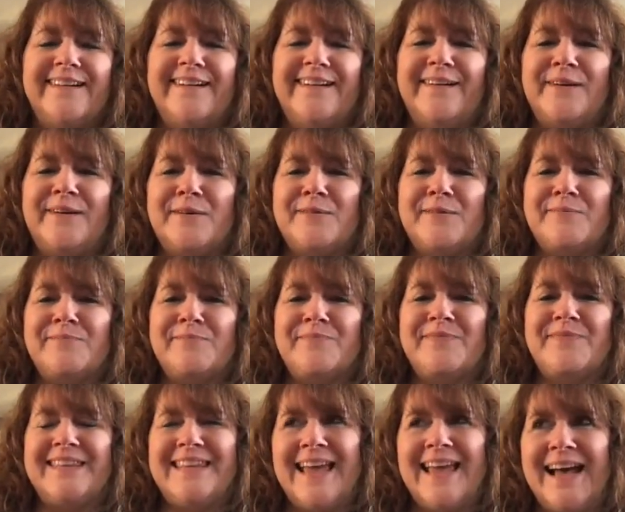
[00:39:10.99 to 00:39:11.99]

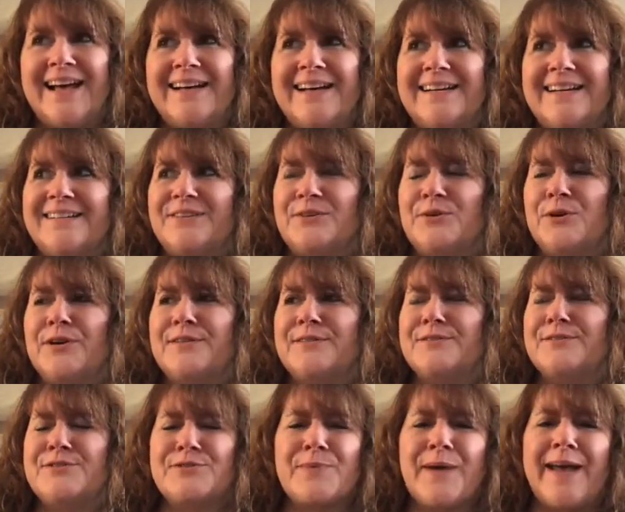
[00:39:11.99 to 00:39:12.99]
Or
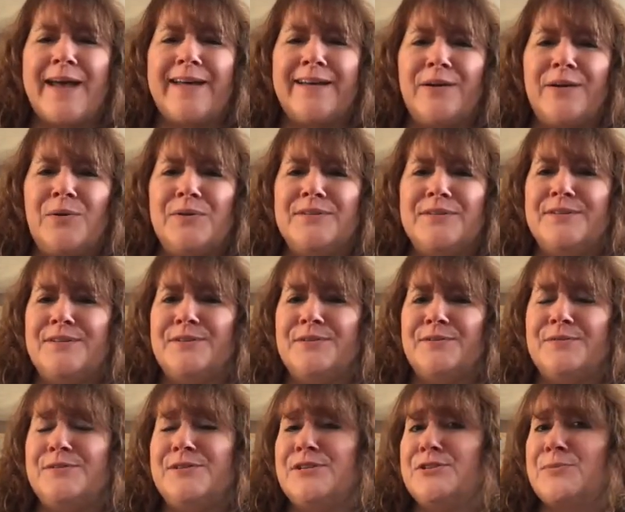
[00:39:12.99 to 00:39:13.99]
swag,
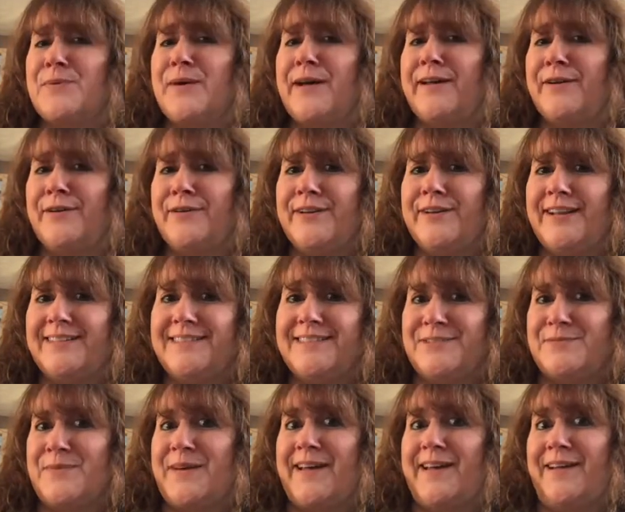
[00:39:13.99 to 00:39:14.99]
to swag or not
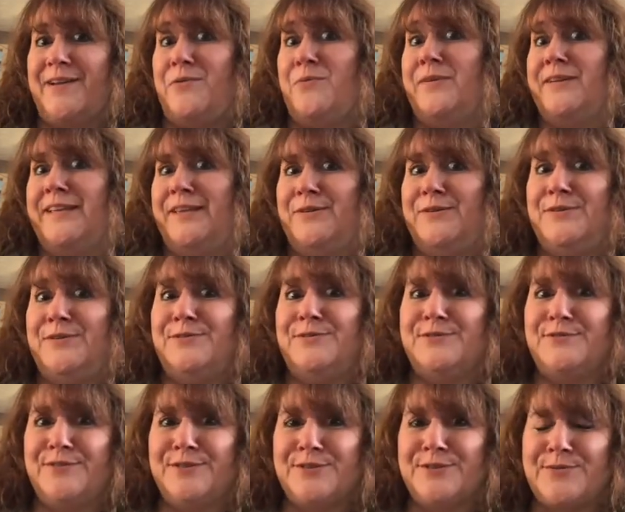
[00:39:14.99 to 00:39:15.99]
to swag. What do you
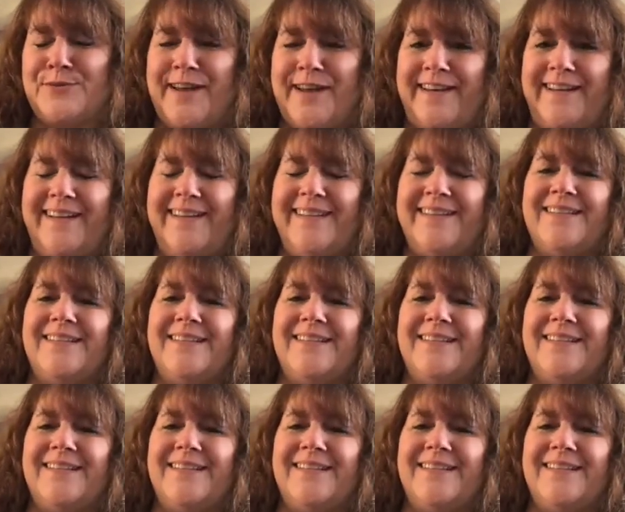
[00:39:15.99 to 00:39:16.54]
use for swag?